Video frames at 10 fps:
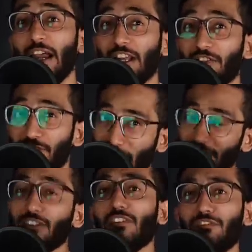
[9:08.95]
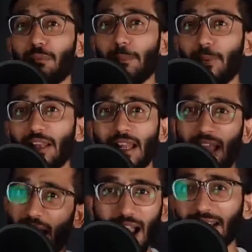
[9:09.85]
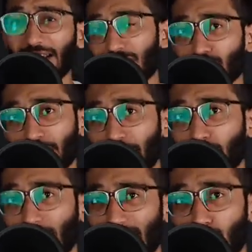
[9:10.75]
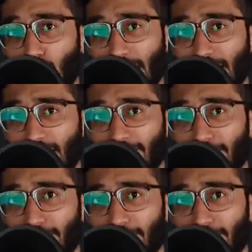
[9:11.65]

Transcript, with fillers: in front of people and in solitude as well.